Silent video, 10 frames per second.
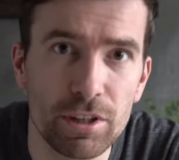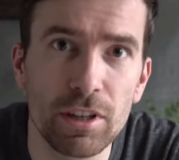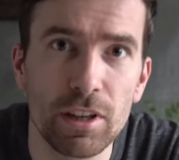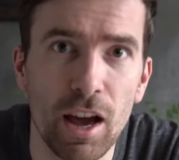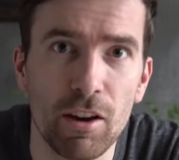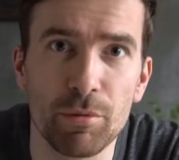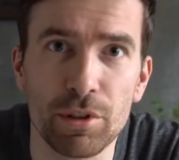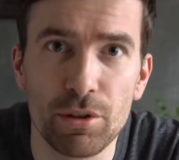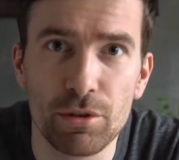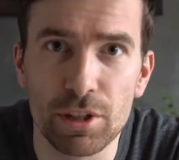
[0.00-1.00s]
Recently I've
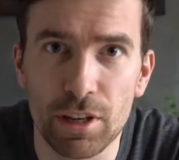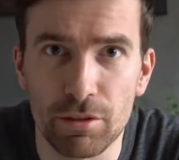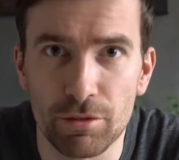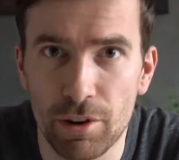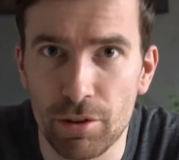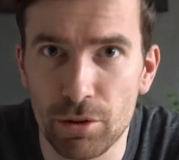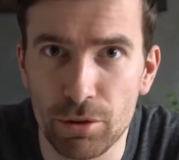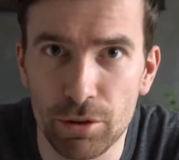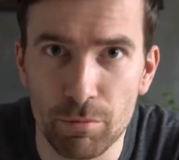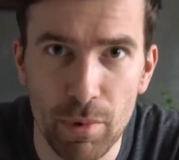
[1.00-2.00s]
been using a very old